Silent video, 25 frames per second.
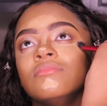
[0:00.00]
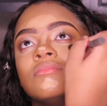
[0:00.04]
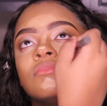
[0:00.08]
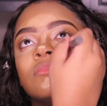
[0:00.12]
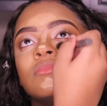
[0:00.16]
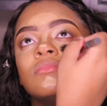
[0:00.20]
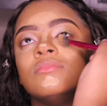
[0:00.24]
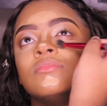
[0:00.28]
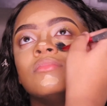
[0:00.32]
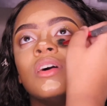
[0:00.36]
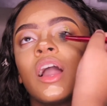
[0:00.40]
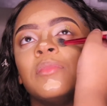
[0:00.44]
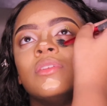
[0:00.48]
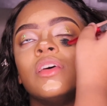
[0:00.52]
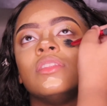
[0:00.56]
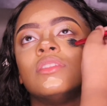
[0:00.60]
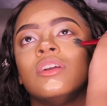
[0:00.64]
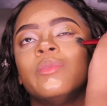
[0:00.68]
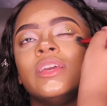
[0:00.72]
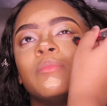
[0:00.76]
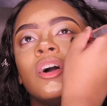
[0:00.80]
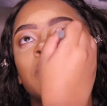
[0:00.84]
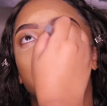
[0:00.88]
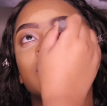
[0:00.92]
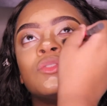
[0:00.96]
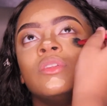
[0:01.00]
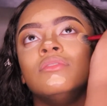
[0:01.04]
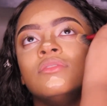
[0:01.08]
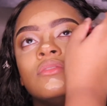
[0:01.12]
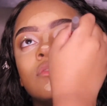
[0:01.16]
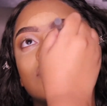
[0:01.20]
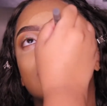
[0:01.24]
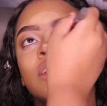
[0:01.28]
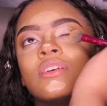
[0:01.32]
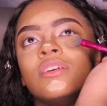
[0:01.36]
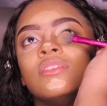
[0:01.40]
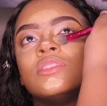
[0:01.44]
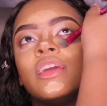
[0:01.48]
See, with this
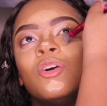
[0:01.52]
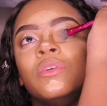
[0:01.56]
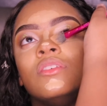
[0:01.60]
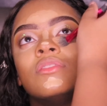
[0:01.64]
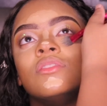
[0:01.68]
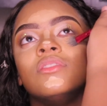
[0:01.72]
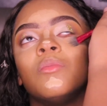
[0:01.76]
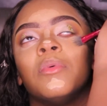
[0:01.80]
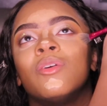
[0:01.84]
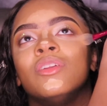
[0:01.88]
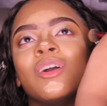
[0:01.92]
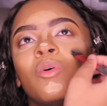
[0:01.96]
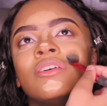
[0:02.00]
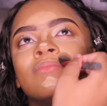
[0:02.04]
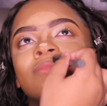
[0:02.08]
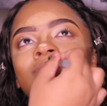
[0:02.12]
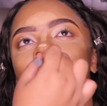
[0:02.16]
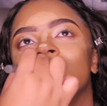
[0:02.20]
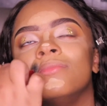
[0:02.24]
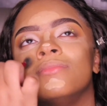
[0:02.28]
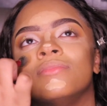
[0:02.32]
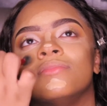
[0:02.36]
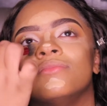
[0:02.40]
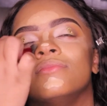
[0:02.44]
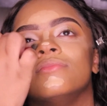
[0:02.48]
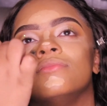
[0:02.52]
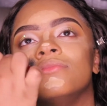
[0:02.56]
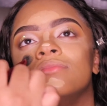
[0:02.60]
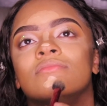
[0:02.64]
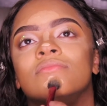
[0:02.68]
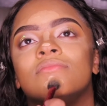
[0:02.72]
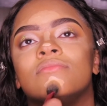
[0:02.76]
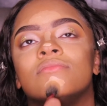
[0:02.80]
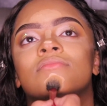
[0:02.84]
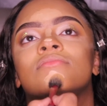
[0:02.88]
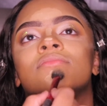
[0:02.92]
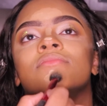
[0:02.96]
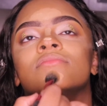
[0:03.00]
whole process of
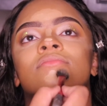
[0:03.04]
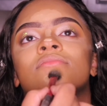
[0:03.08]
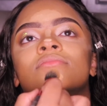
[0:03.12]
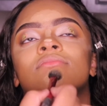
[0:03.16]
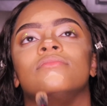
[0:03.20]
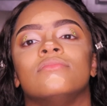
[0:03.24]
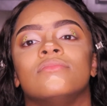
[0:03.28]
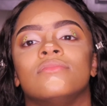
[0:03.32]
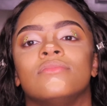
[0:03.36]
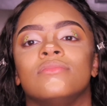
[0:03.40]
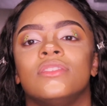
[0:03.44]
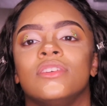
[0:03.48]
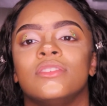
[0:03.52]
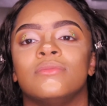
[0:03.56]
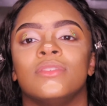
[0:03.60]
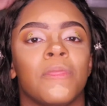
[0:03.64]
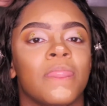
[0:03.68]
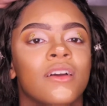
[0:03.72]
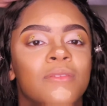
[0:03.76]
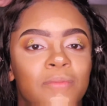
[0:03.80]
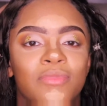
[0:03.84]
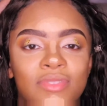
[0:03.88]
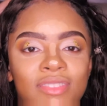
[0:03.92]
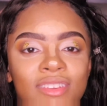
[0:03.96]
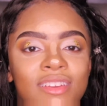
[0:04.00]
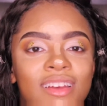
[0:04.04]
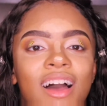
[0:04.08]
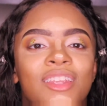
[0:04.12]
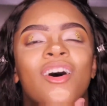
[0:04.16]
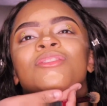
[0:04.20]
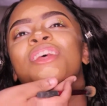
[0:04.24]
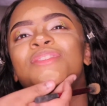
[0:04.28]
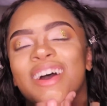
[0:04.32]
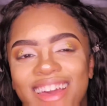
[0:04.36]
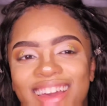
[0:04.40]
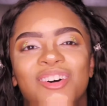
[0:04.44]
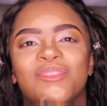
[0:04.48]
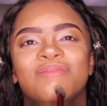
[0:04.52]
foundation and contouring and highlighting,
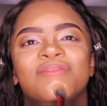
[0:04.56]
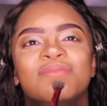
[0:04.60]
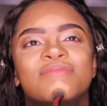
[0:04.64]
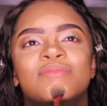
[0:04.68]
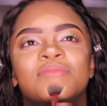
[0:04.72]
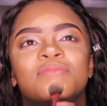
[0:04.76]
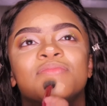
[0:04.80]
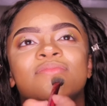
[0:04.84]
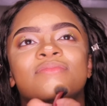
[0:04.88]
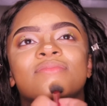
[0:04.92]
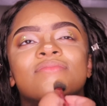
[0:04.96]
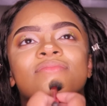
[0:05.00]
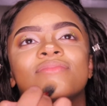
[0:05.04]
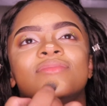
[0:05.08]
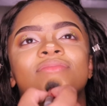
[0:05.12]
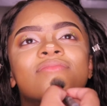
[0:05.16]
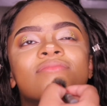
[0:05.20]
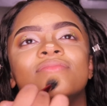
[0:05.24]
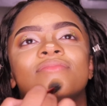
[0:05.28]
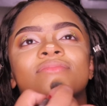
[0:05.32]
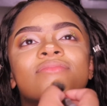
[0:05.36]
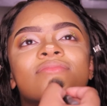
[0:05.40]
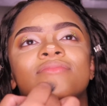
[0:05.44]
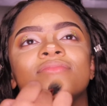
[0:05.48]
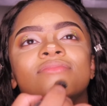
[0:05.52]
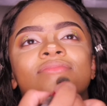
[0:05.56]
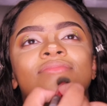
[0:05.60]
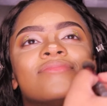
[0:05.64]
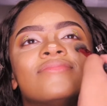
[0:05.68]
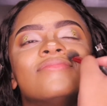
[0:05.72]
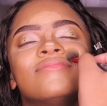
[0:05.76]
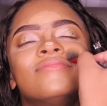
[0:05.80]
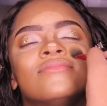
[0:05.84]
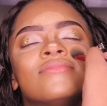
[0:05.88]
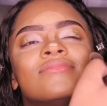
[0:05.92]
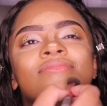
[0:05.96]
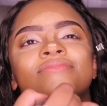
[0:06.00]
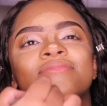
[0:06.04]
you're just trying to show off
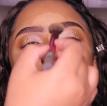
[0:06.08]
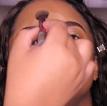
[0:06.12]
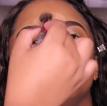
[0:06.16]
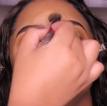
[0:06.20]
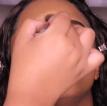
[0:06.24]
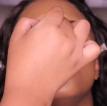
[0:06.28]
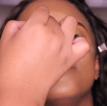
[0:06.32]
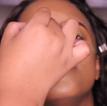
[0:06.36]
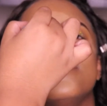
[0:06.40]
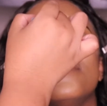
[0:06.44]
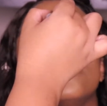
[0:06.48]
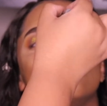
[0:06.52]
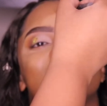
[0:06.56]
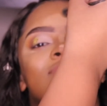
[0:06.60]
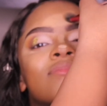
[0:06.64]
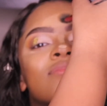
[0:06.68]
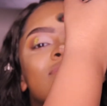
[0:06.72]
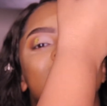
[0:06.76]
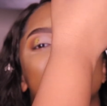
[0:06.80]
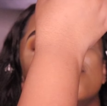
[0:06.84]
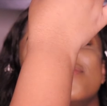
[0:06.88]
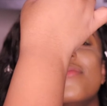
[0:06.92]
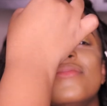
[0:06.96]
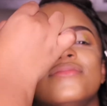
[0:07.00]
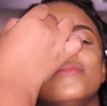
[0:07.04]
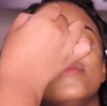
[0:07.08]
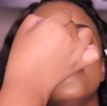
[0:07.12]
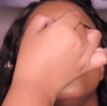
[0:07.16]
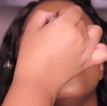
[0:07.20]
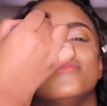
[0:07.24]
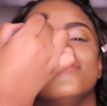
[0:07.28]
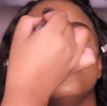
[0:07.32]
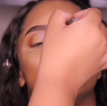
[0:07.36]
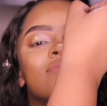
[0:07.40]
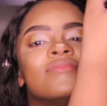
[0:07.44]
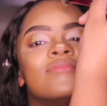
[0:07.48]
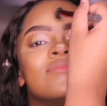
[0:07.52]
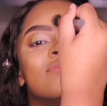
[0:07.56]
the highlighted points
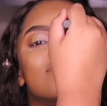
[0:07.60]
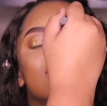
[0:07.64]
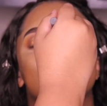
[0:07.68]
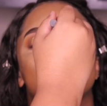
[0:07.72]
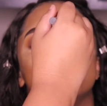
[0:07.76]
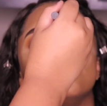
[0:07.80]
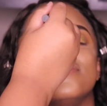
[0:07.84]
of your